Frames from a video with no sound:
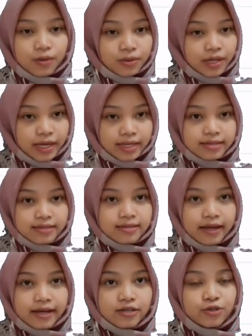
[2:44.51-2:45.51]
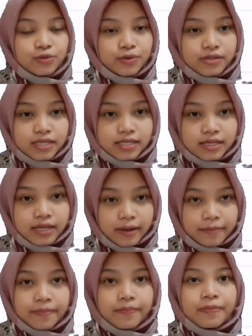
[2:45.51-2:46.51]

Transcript: known as tax-supported debt.